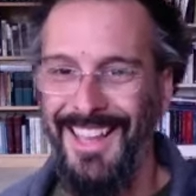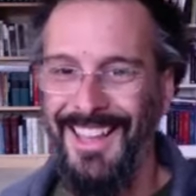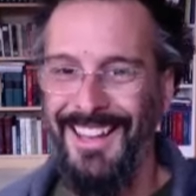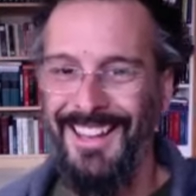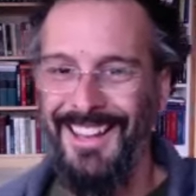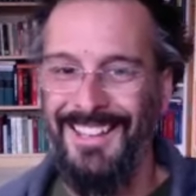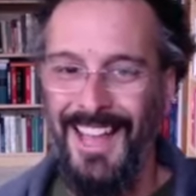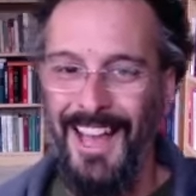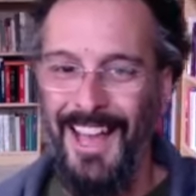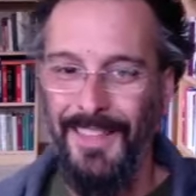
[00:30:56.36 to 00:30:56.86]

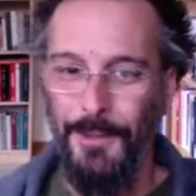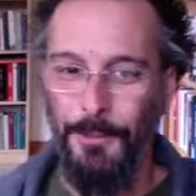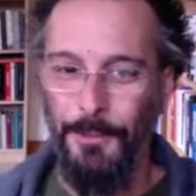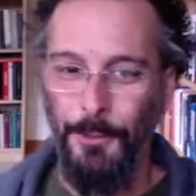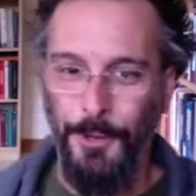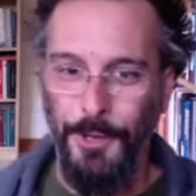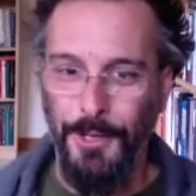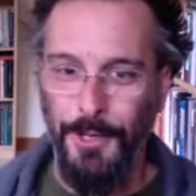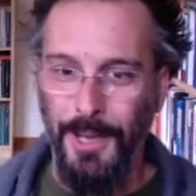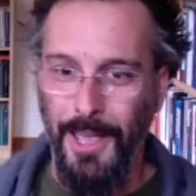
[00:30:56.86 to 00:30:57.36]
Not that
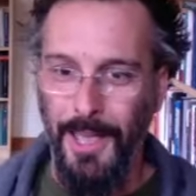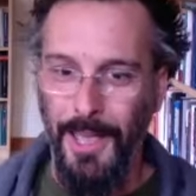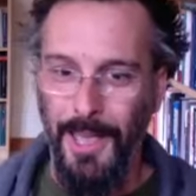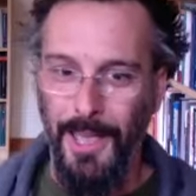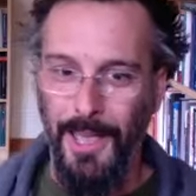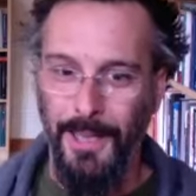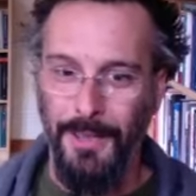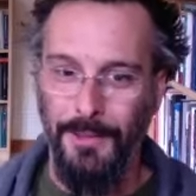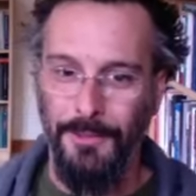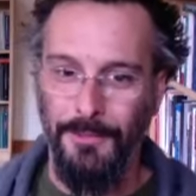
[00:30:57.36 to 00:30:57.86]
we're going to
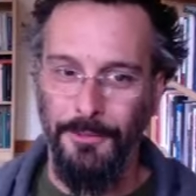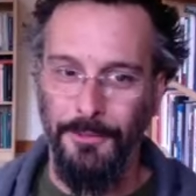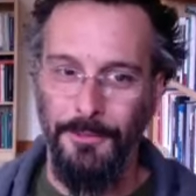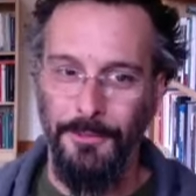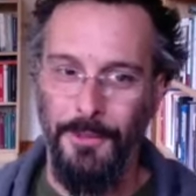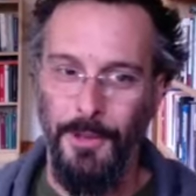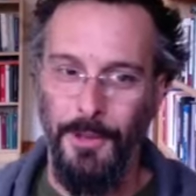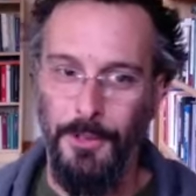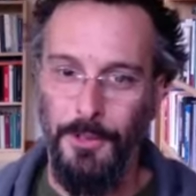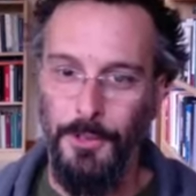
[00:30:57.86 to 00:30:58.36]
have
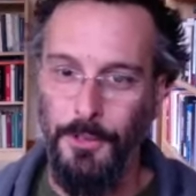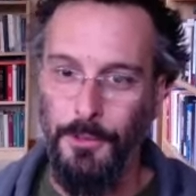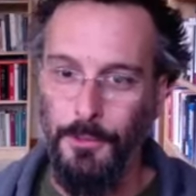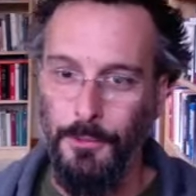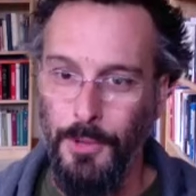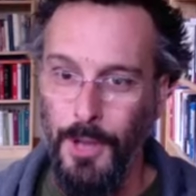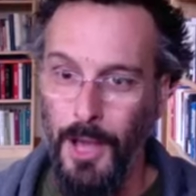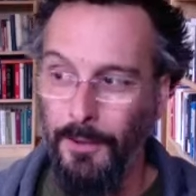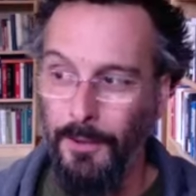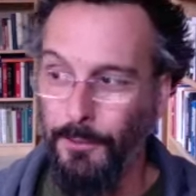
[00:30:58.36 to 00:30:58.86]
a new
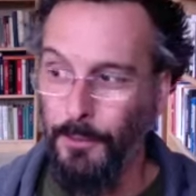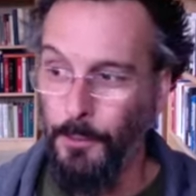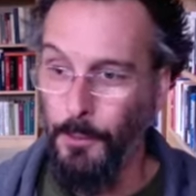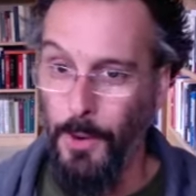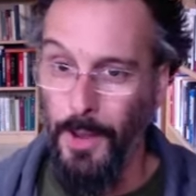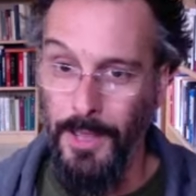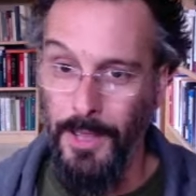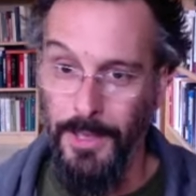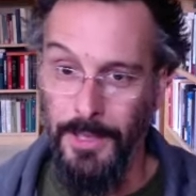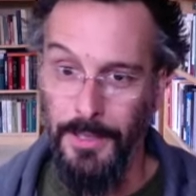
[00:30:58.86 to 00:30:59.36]
novel
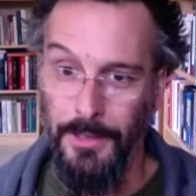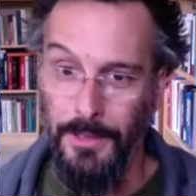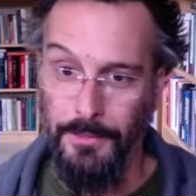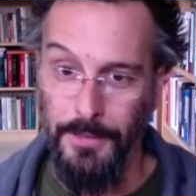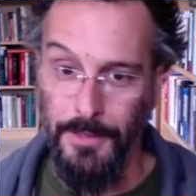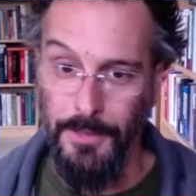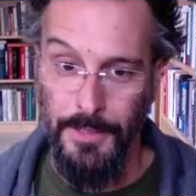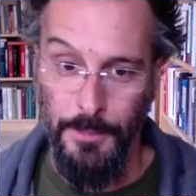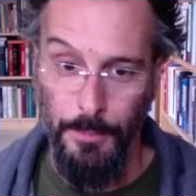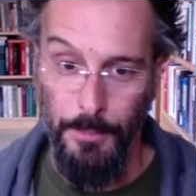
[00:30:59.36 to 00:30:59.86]
way of
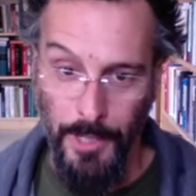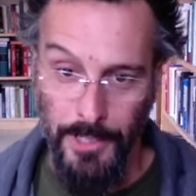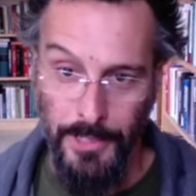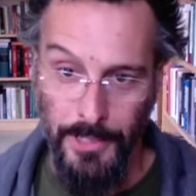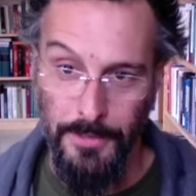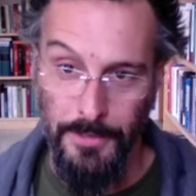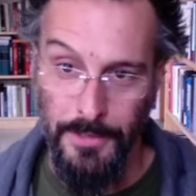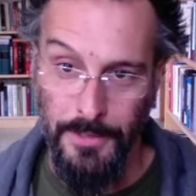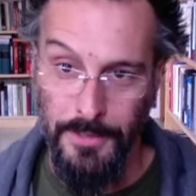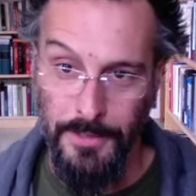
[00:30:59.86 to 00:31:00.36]

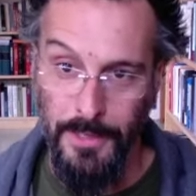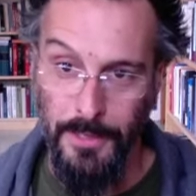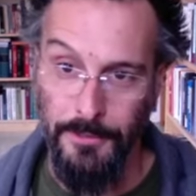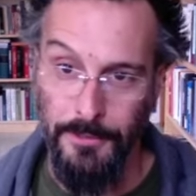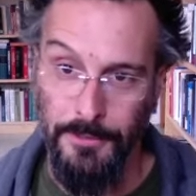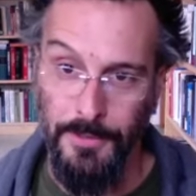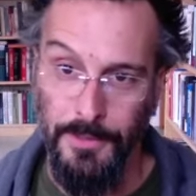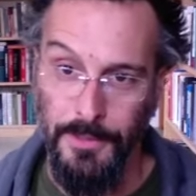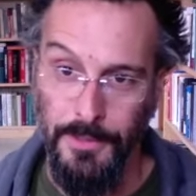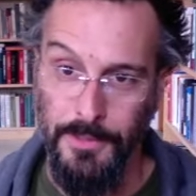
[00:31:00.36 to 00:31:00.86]
explaining the
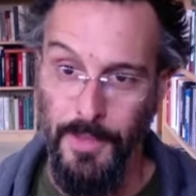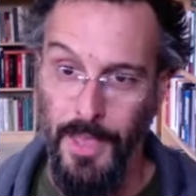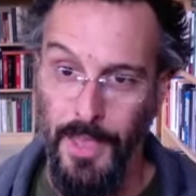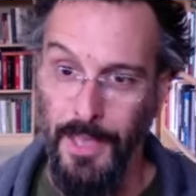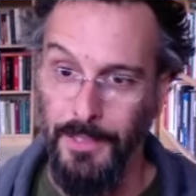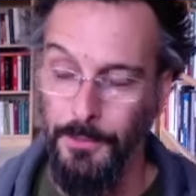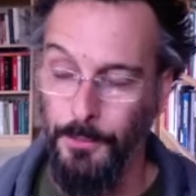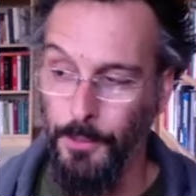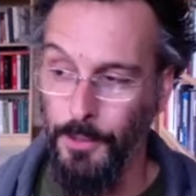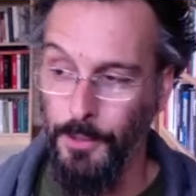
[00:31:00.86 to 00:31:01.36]
self. In
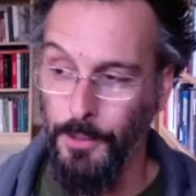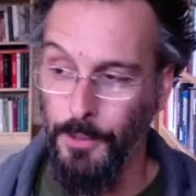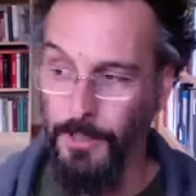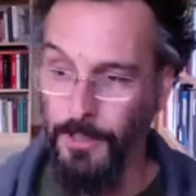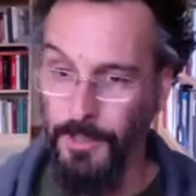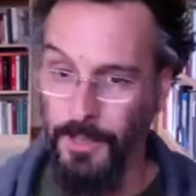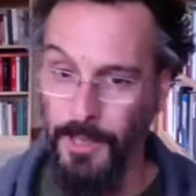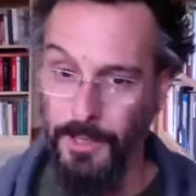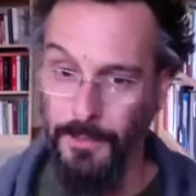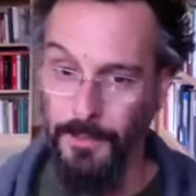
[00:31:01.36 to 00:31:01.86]
fact, we're going to
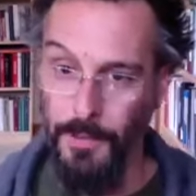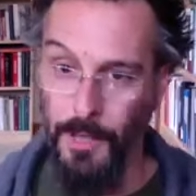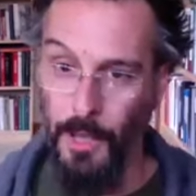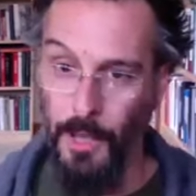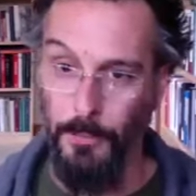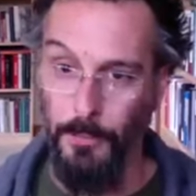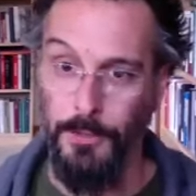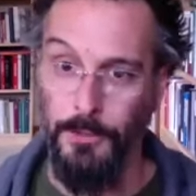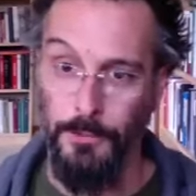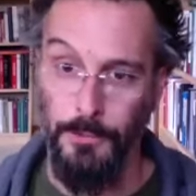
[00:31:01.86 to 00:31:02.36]
kind of
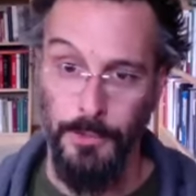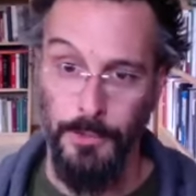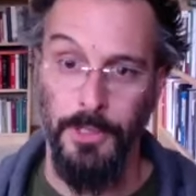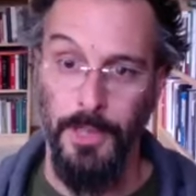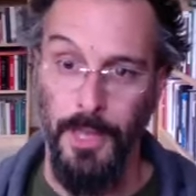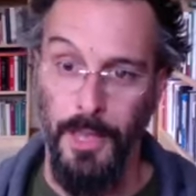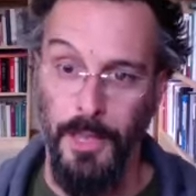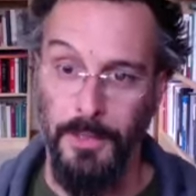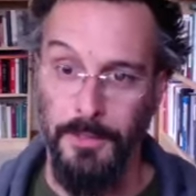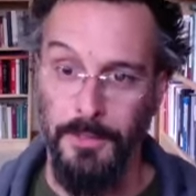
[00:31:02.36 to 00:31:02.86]
come to
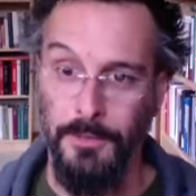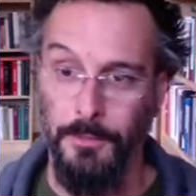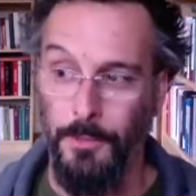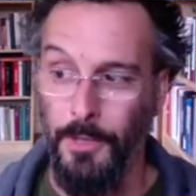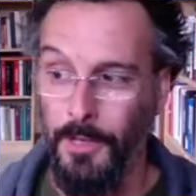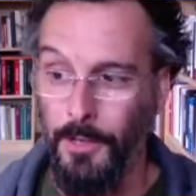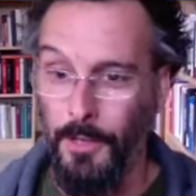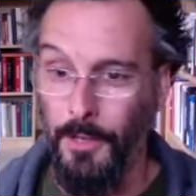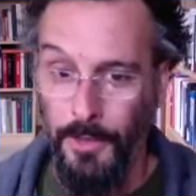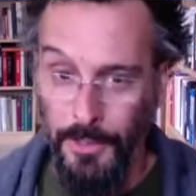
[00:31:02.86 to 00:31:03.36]
realize what
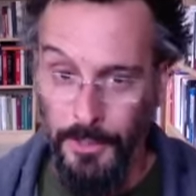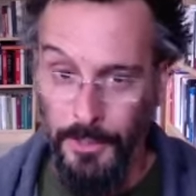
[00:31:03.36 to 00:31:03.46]
I call like the